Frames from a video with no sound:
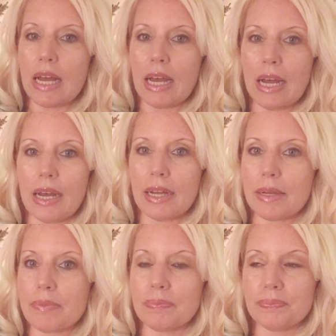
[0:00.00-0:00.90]

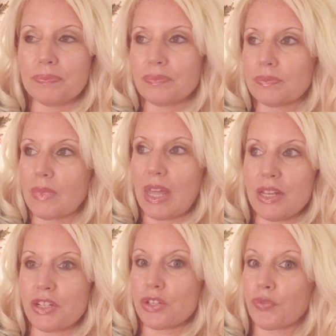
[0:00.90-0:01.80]

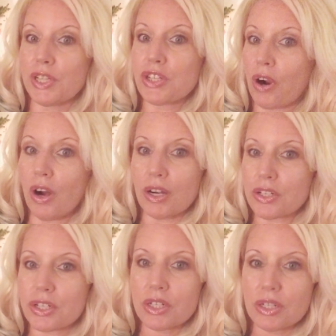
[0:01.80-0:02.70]
and just
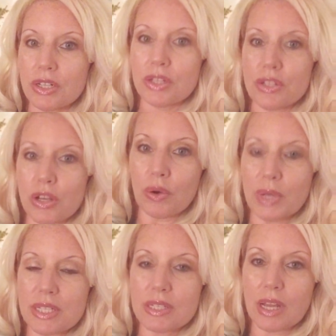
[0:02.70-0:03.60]
recharge. So
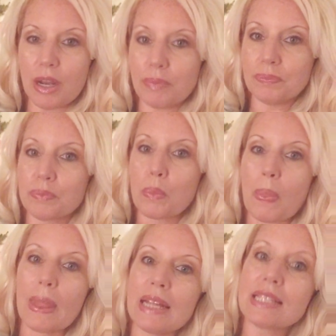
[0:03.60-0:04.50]
it's
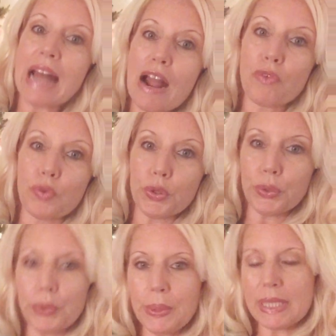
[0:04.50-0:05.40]
not
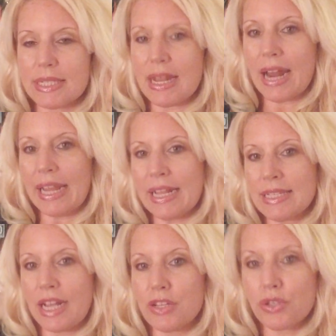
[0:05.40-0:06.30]
rude, it's not
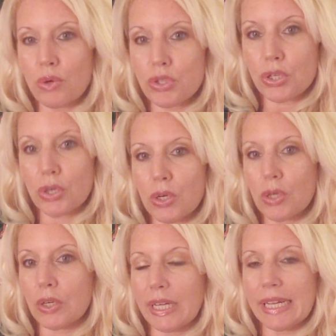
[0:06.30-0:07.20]

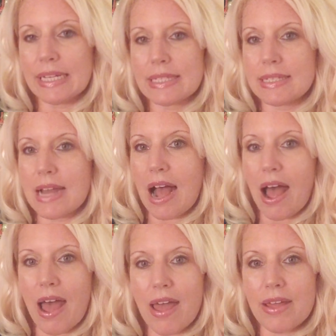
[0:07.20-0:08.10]
antisocial, it's
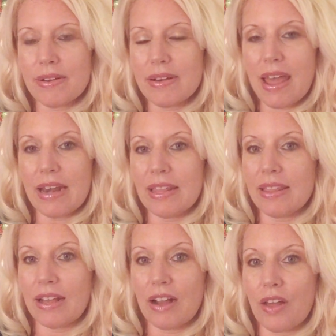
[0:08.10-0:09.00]
not
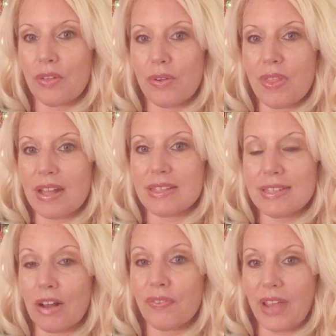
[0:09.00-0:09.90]
anything other than
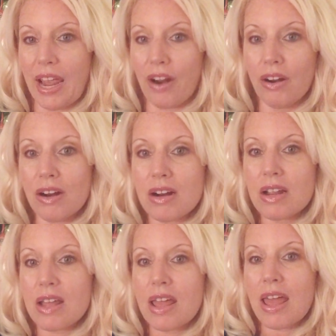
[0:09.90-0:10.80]
self-care.
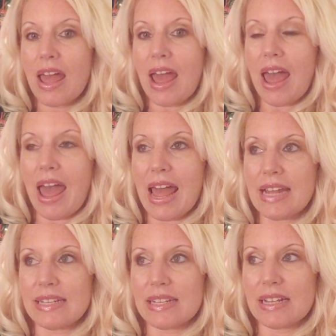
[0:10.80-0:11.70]

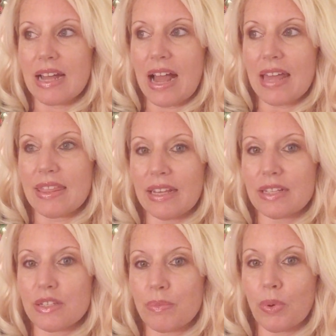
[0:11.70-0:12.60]
And I think
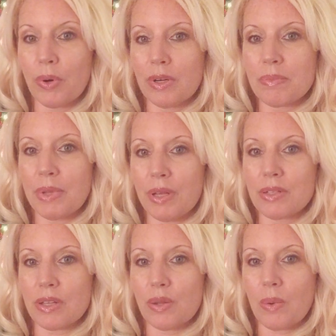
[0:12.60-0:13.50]
it's important
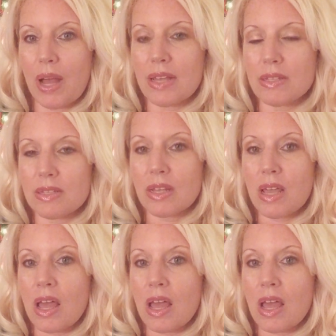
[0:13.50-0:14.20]
because otherwise,